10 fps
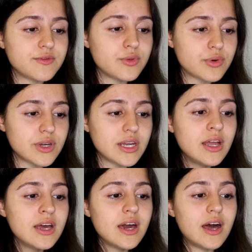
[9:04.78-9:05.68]
flooring,
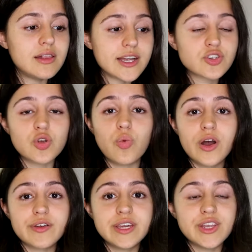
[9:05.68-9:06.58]
electric
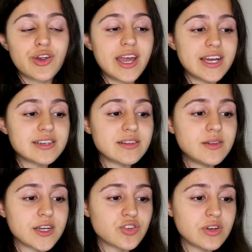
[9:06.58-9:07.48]
water heater, and
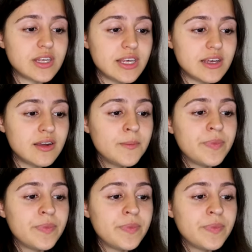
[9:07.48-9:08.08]
electric heat.